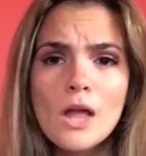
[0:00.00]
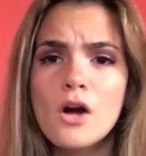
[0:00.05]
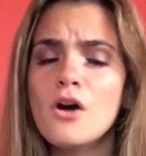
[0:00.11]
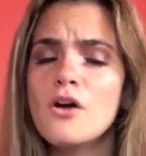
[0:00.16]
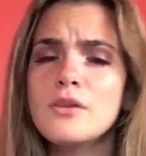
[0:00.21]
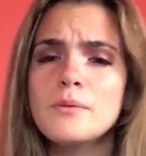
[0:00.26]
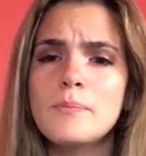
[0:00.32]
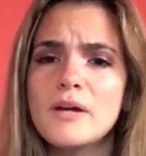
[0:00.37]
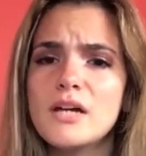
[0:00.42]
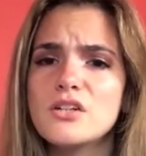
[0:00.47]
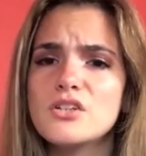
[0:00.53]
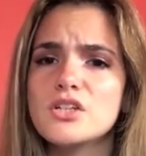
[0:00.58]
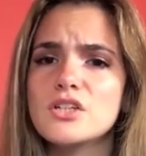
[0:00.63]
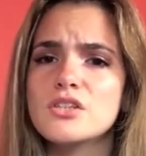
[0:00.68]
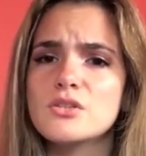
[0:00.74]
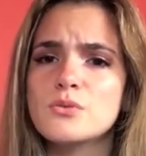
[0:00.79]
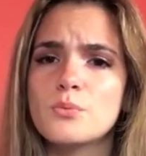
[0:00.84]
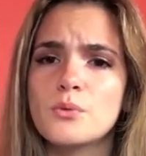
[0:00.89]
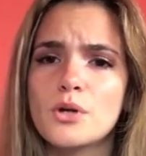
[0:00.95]
all the
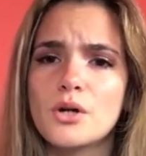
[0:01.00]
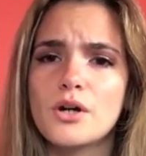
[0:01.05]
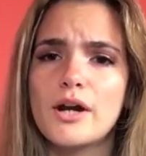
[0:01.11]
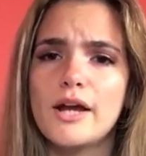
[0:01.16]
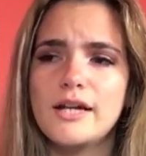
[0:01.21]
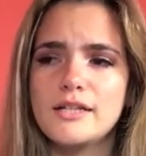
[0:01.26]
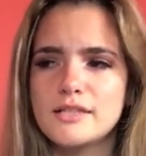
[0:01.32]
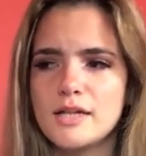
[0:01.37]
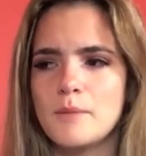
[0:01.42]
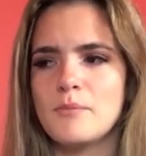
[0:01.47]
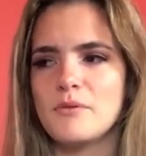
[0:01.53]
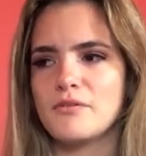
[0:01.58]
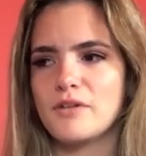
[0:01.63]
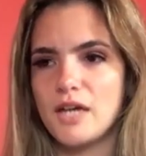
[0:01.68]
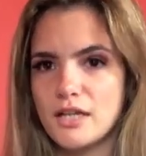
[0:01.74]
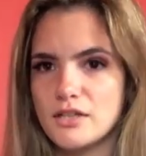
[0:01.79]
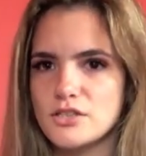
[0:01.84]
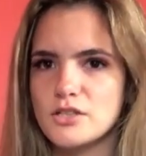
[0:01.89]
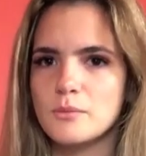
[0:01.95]
patients were a type of
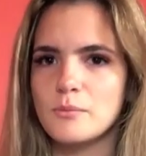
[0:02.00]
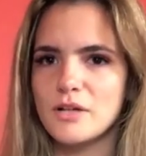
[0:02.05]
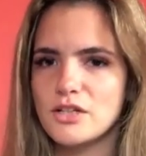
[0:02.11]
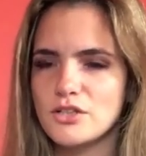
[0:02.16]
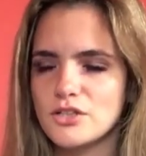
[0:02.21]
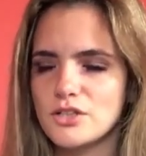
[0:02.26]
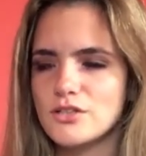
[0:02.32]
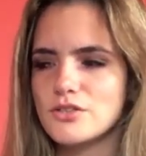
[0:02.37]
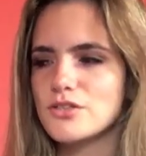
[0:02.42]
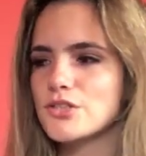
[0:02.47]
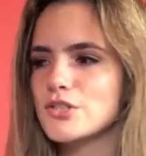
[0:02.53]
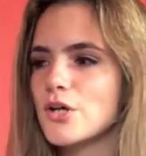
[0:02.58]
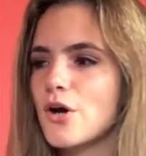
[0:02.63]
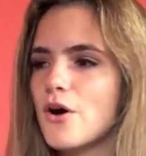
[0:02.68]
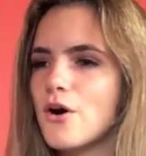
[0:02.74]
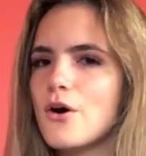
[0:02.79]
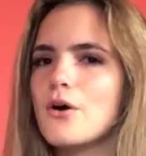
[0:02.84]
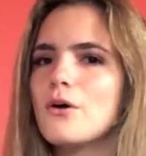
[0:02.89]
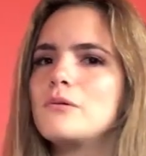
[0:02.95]
cancer patient.
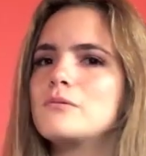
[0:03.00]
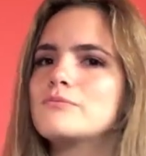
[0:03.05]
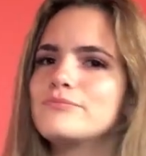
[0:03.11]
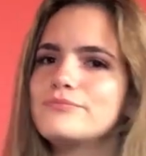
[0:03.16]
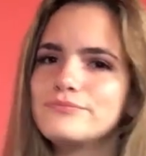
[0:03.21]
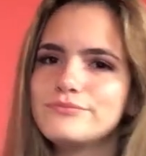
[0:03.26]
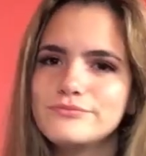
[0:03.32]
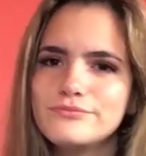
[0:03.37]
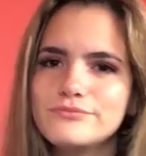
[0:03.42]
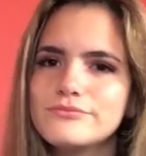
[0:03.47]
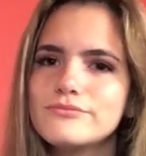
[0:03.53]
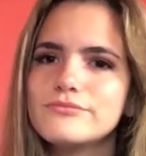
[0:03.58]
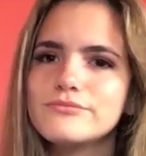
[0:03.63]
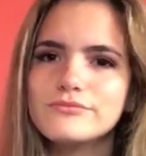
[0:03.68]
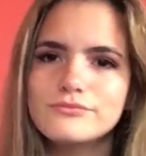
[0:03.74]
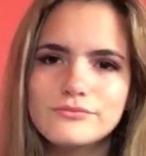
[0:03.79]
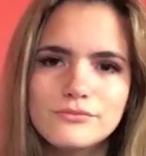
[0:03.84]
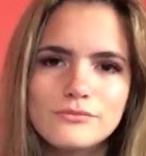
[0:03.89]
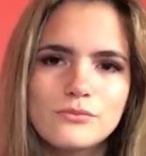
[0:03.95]
So,
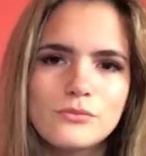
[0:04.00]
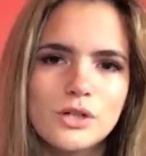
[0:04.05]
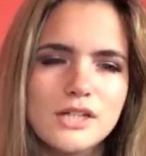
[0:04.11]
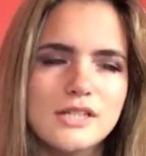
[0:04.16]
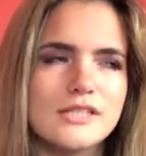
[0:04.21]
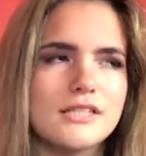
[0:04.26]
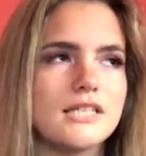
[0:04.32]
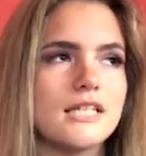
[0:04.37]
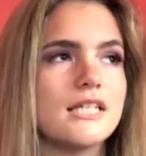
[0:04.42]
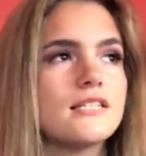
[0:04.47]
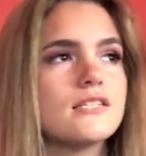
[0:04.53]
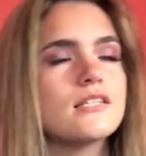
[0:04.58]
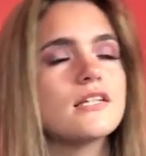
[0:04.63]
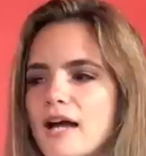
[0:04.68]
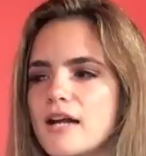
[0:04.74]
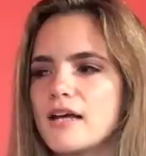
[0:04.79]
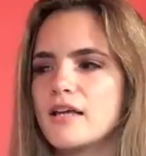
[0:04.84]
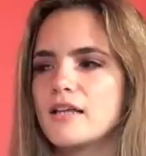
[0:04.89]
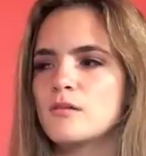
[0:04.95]
what is this?
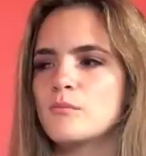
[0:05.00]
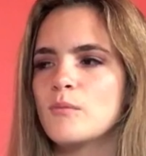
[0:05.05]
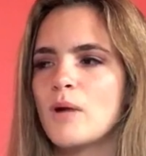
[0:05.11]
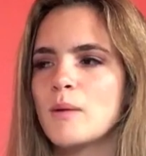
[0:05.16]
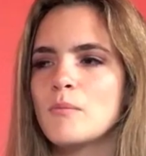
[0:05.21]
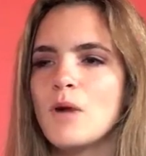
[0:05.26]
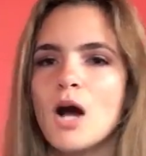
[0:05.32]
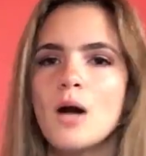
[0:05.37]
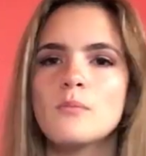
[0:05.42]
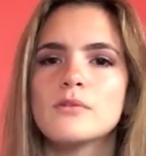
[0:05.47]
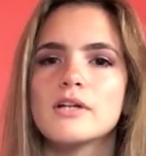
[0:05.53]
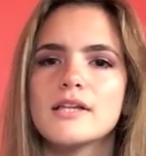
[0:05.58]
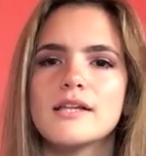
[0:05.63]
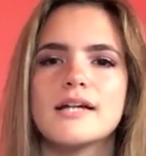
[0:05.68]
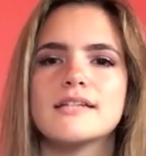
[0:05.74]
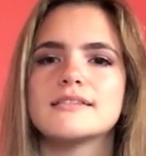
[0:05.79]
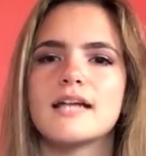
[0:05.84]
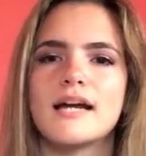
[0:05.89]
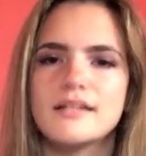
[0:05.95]
And my mom
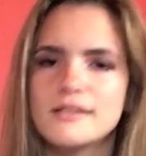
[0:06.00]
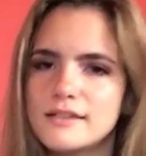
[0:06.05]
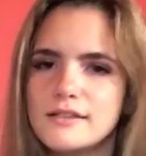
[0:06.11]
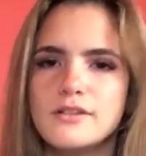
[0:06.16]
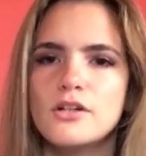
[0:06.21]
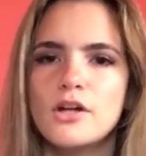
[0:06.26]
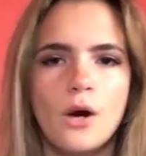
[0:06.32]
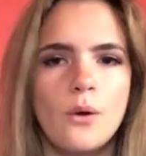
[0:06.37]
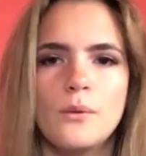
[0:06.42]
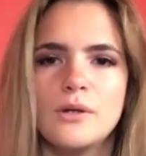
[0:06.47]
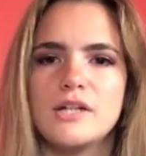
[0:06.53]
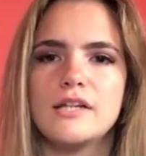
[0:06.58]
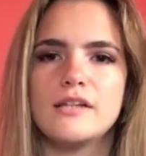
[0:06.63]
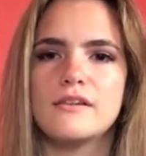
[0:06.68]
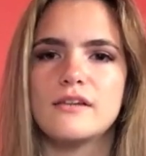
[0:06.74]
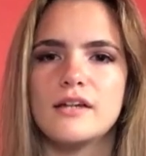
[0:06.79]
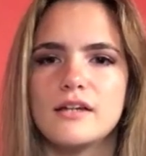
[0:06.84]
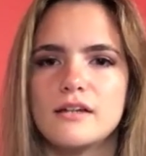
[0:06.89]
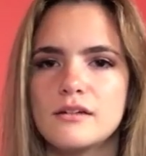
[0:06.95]
realized I didn't know
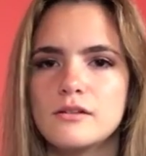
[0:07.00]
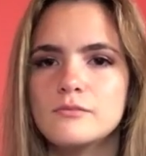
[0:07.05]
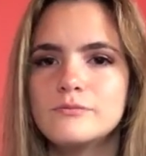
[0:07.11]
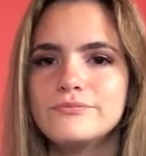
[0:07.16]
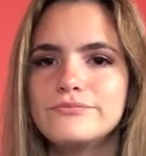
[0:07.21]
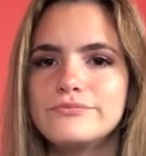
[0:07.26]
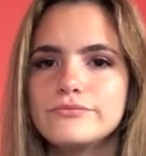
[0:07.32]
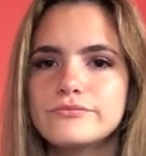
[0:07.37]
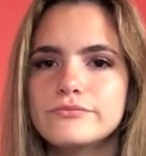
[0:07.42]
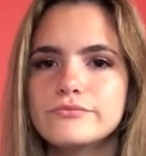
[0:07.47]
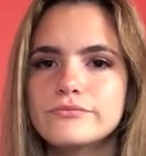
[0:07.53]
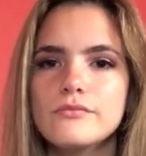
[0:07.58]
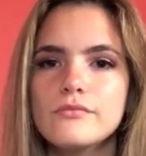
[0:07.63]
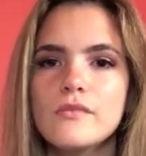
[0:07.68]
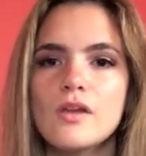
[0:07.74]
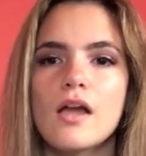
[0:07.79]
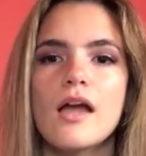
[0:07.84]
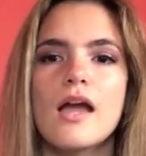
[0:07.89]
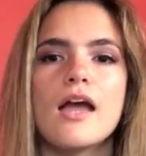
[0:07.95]
anything.
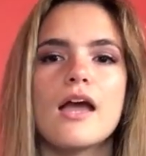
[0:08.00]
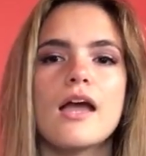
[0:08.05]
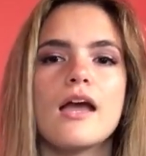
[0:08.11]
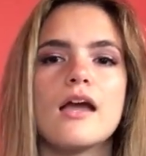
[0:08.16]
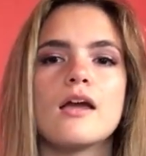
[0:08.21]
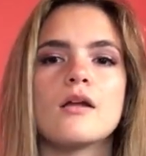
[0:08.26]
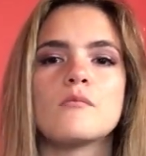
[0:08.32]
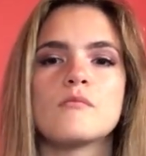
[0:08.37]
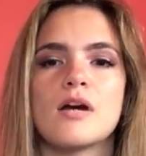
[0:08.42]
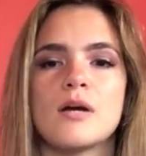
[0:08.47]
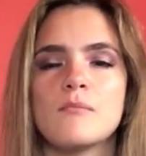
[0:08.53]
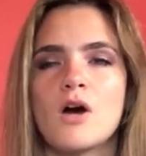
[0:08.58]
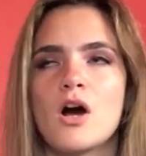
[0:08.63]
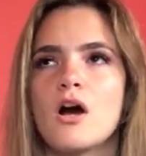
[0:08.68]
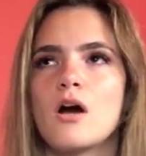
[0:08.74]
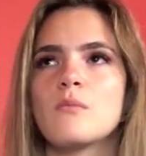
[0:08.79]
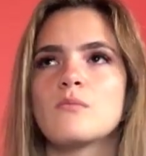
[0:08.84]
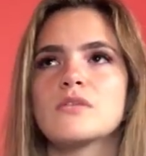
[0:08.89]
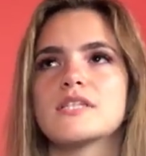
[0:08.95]
And my
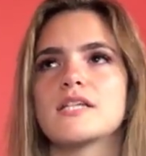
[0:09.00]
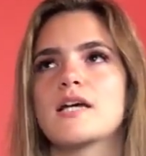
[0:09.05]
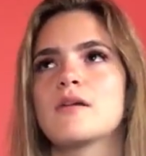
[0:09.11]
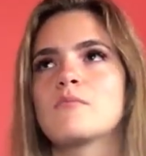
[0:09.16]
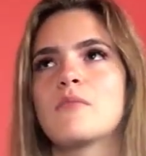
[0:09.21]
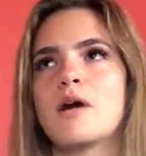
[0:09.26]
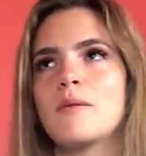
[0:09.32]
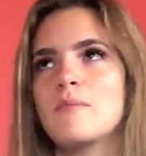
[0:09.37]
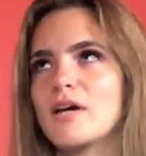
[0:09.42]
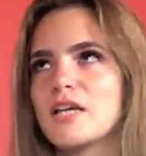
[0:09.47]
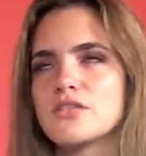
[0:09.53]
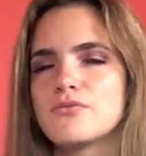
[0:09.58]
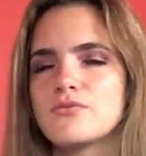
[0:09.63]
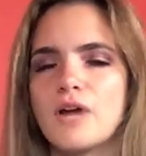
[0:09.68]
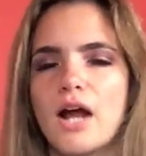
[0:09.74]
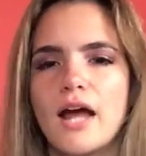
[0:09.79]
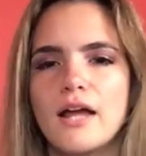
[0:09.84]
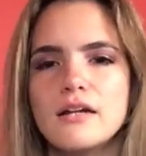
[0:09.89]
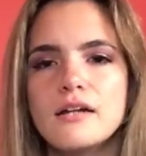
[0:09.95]
mom was like my best
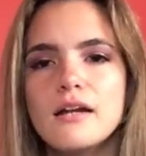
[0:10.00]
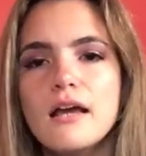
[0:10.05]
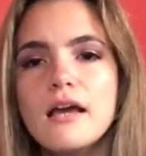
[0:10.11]
friend.